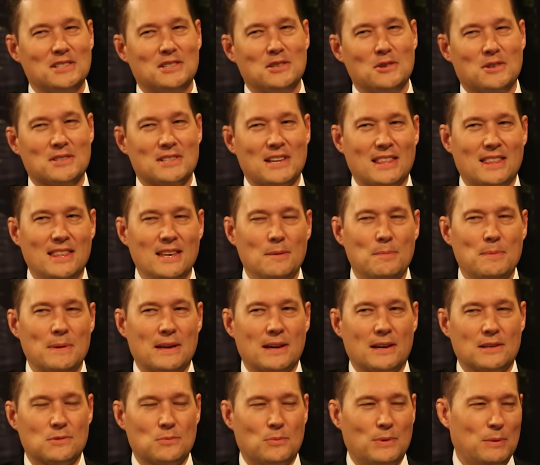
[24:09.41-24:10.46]
too, because I think
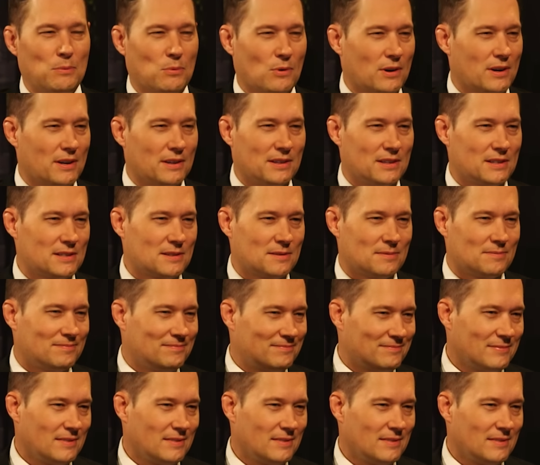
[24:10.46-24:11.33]
because we work in this